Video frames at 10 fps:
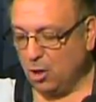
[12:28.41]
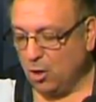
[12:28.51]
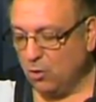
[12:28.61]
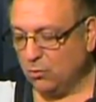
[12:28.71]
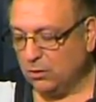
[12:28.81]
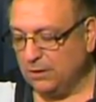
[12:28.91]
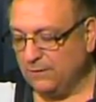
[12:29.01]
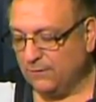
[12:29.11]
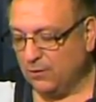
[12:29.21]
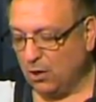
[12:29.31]

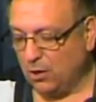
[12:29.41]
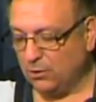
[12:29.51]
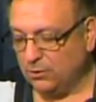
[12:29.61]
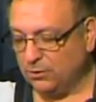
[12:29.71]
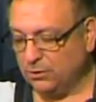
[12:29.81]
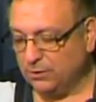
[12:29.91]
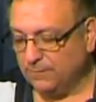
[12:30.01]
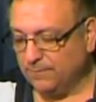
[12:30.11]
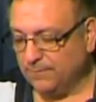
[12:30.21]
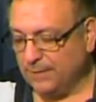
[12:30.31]
Oakleaf Gardens,
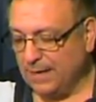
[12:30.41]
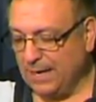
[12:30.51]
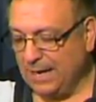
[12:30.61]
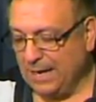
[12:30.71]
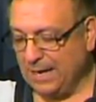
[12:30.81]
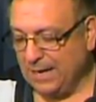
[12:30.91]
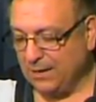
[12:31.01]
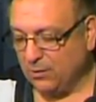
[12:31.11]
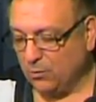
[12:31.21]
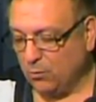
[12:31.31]

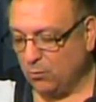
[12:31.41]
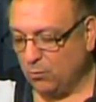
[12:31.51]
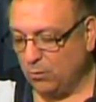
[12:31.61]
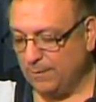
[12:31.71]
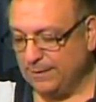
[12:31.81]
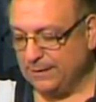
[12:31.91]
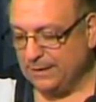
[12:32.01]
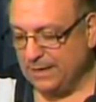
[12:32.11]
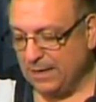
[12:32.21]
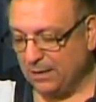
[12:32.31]
and
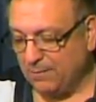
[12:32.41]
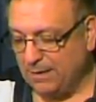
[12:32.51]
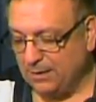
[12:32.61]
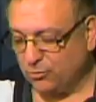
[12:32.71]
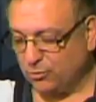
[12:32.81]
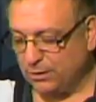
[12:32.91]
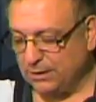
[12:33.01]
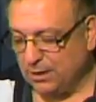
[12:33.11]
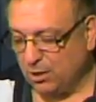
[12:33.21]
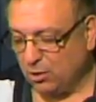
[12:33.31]
Wilmington
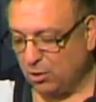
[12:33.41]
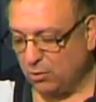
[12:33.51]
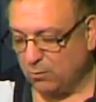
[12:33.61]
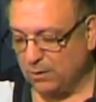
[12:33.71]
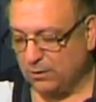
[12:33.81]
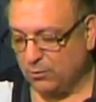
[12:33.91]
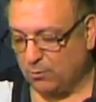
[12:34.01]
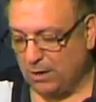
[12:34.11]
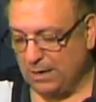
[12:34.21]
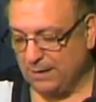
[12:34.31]
Elementary, along with
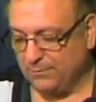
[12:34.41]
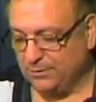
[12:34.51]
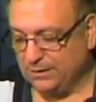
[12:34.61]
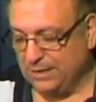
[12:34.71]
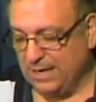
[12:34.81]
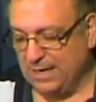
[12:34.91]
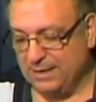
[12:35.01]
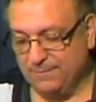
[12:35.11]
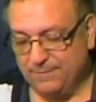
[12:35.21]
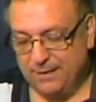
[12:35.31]
the
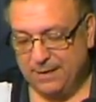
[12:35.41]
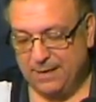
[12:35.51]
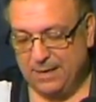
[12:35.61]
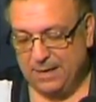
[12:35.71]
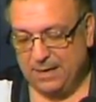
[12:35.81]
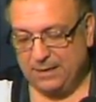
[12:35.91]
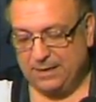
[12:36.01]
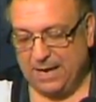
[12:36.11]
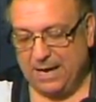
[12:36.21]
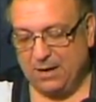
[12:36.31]
YMCA.
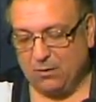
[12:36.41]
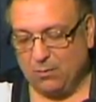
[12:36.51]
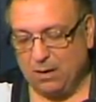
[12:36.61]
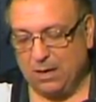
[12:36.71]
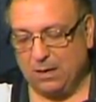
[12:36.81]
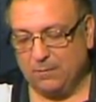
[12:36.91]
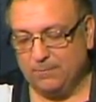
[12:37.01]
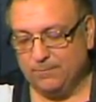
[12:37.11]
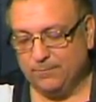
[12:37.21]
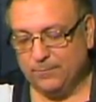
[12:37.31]
Now,
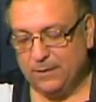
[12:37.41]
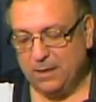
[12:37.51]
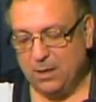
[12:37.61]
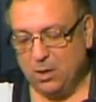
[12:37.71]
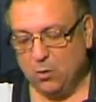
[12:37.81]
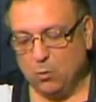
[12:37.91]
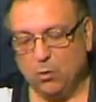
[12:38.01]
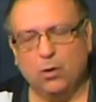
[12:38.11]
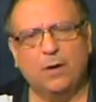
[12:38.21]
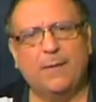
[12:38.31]
um,
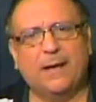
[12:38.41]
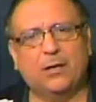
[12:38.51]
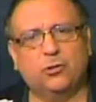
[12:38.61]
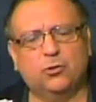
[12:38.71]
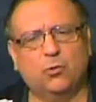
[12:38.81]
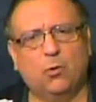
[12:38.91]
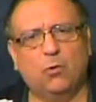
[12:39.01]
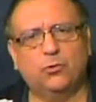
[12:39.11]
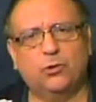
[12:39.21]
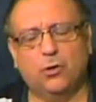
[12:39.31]
we're going to make a
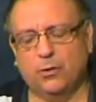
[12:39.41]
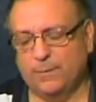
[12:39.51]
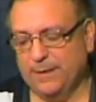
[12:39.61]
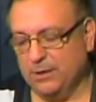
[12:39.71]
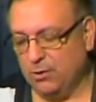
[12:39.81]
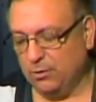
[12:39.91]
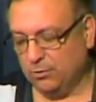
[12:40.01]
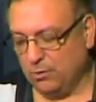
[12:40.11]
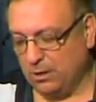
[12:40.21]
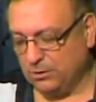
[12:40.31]
scroll so it'll be going
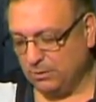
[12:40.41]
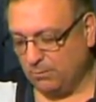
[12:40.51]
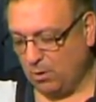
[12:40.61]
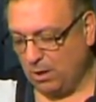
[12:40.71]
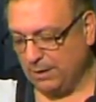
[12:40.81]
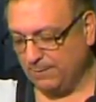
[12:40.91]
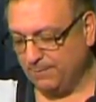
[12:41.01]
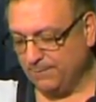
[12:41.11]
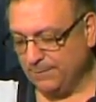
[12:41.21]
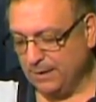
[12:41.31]
across the bottom.